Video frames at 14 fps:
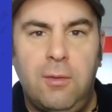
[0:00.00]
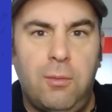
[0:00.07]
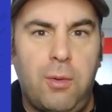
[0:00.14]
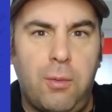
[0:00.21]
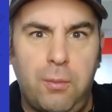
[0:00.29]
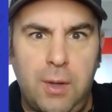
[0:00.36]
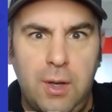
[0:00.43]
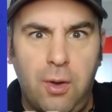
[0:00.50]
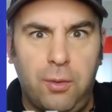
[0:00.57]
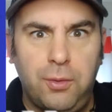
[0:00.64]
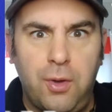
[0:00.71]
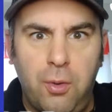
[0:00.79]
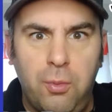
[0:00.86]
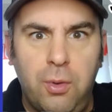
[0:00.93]
but we all
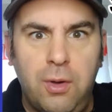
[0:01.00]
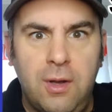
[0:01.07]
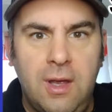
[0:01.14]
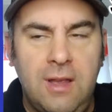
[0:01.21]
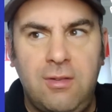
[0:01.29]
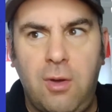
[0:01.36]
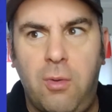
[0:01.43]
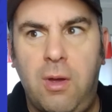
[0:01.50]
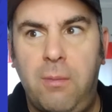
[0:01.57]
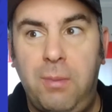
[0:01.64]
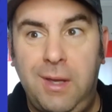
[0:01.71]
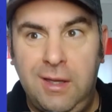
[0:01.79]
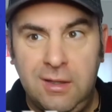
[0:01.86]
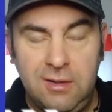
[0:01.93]
know he's going to
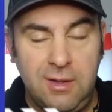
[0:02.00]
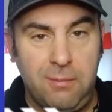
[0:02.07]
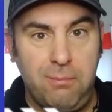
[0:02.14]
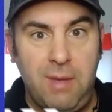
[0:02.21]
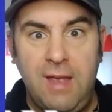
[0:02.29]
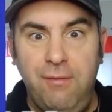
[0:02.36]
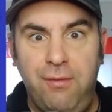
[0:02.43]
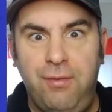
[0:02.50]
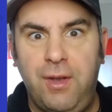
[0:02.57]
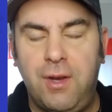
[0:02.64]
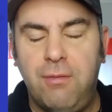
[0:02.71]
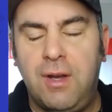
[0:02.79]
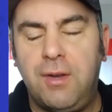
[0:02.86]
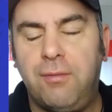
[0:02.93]
be the main
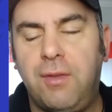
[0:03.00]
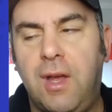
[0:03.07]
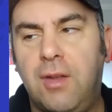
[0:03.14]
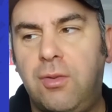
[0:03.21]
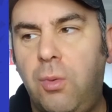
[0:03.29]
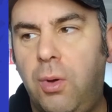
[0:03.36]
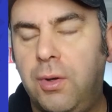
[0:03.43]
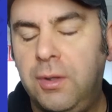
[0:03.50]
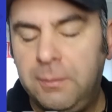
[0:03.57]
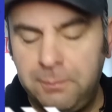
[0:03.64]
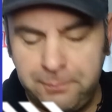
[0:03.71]
figurehead of that squad.